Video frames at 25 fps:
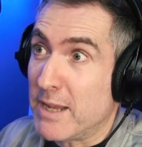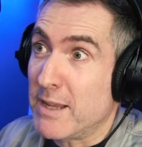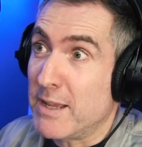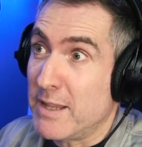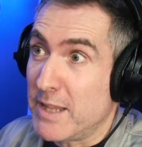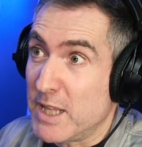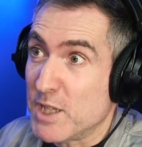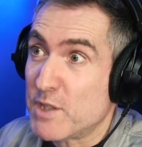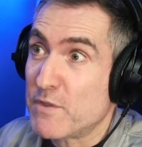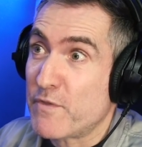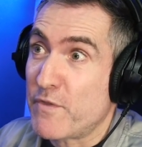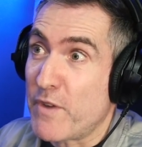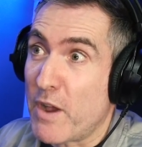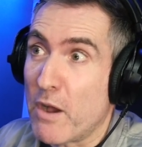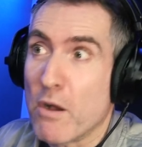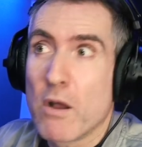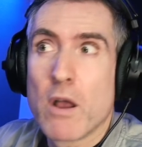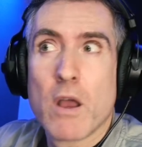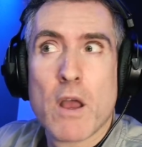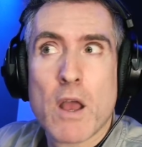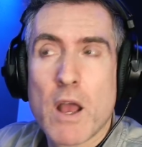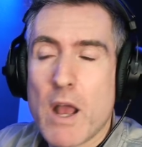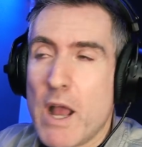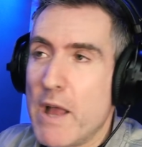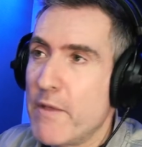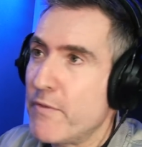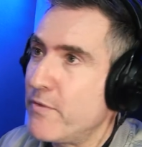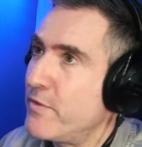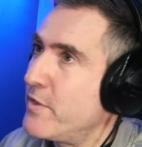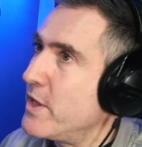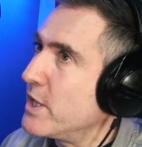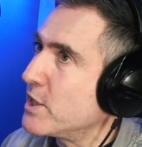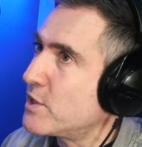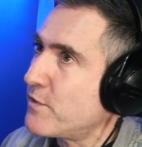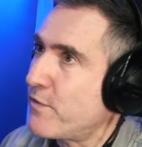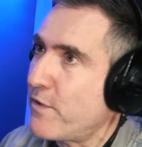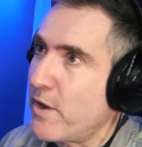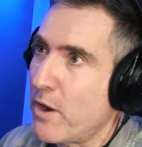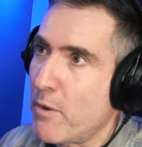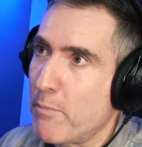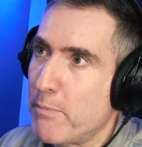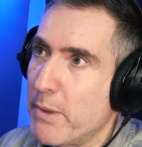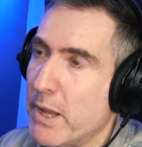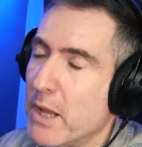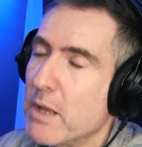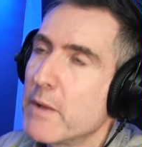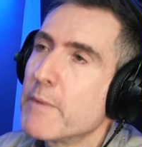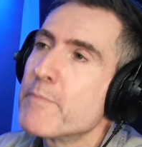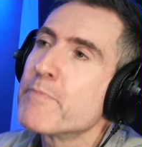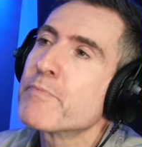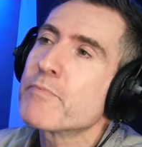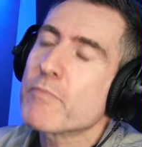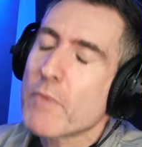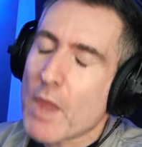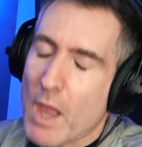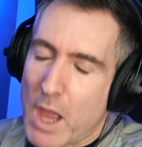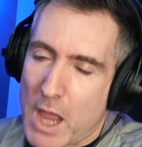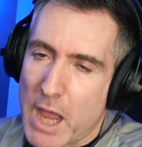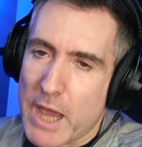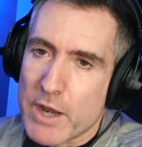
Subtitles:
That was where it felt something different.